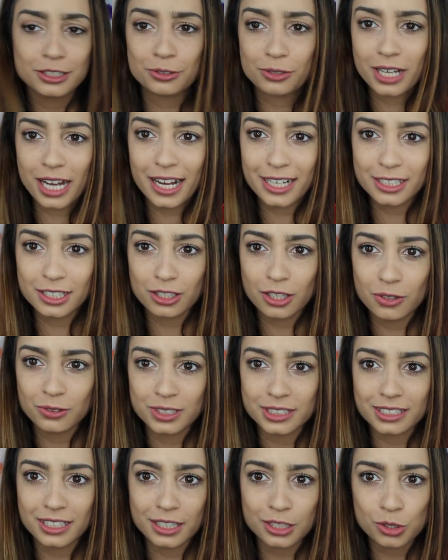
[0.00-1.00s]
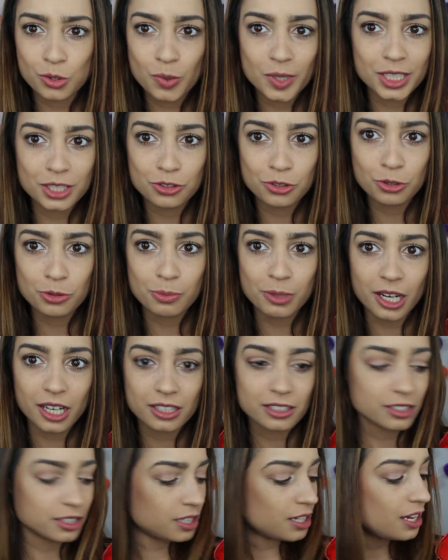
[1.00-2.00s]
little guy alone is like 22
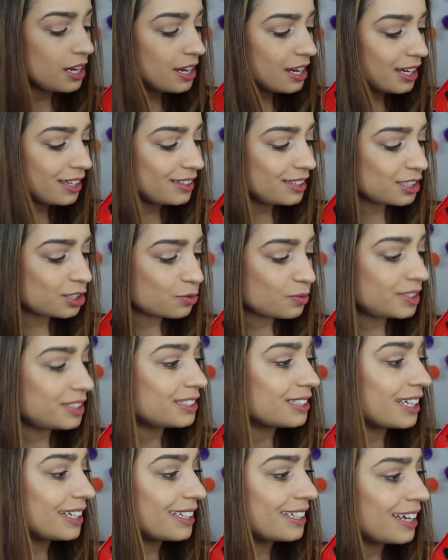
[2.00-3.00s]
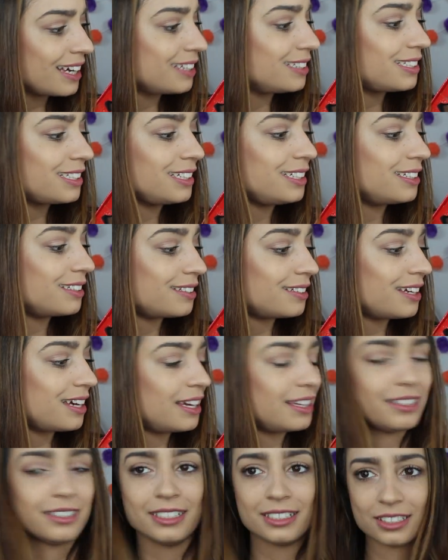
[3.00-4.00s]
bucks and this one is like 19
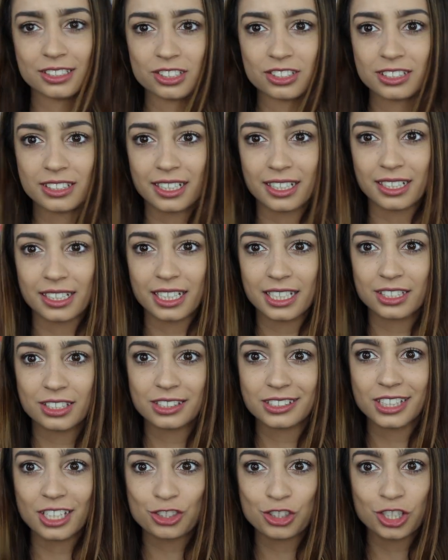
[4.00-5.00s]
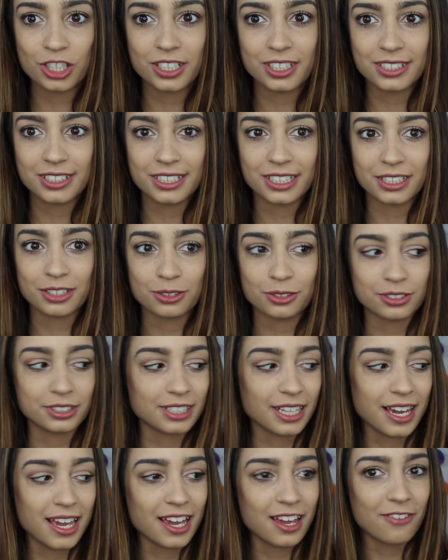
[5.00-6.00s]
and it's just like it's such a good deal
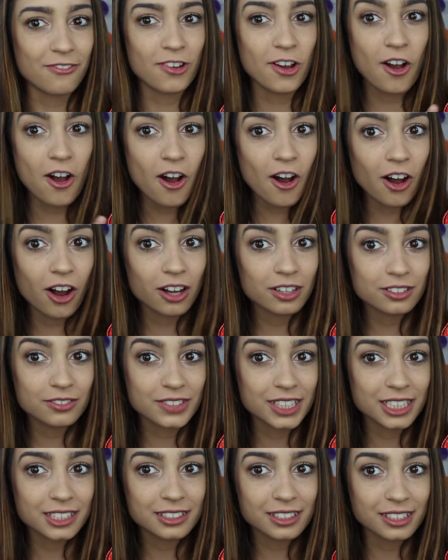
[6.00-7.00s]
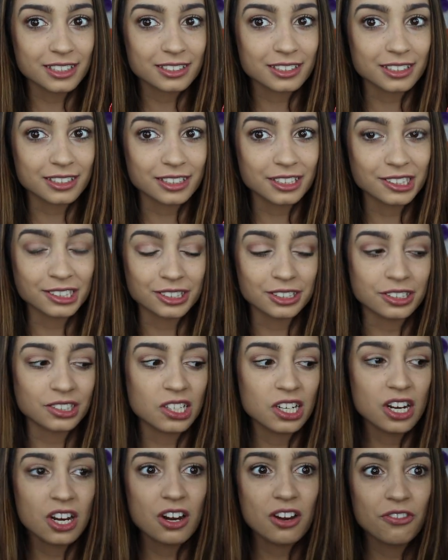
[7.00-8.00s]
to have all of these things in
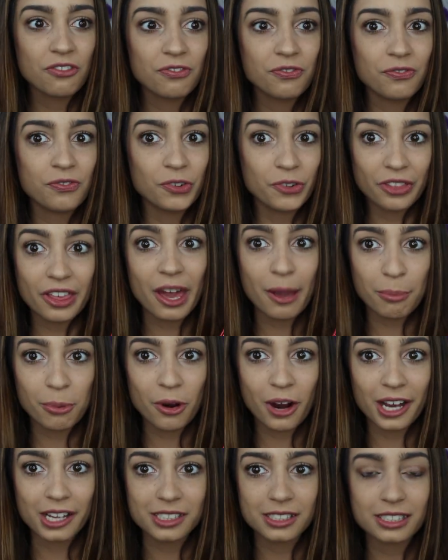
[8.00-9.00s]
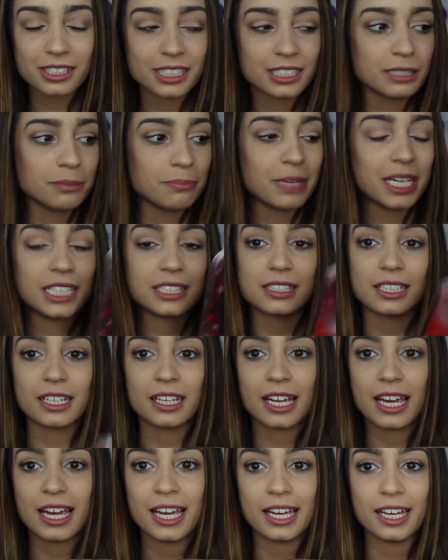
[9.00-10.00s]
here for that price. It's amazing.
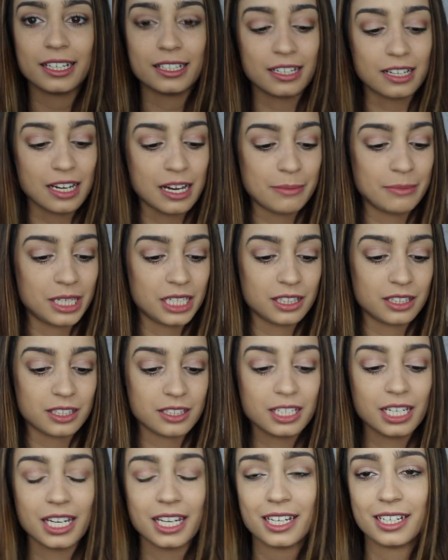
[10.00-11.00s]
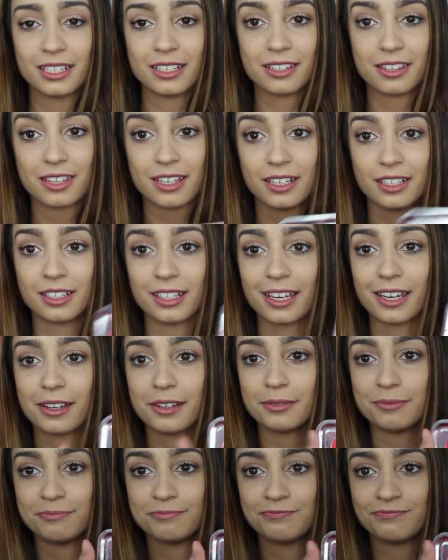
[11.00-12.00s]
And I mean, the 10 thing again